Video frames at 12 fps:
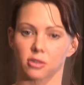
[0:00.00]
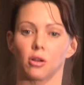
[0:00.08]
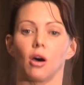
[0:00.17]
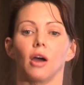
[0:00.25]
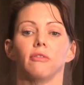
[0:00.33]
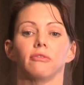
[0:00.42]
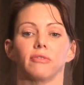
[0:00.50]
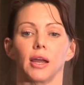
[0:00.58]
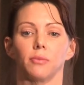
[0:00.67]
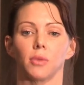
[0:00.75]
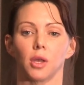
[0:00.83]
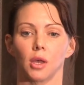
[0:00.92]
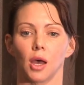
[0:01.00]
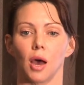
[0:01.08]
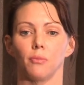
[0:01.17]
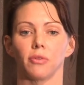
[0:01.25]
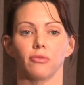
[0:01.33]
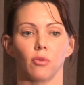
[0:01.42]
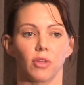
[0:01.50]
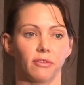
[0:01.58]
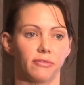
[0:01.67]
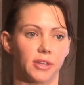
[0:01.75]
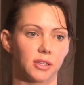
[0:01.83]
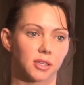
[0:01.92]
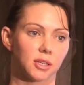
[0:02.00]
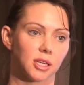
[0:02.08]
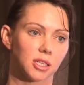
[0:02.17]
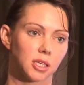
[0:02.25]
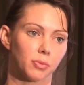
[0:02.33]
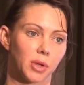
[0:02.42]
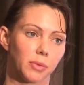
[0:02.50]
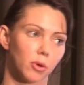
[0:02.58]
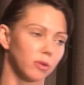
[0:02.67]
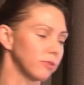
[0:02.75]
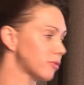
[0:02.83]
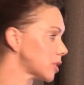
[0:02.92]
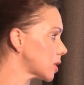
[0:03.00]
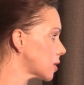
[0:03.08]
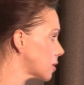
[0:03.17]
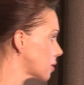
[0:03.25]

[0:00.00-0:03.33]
a time frame um, before that fence needs to be moved.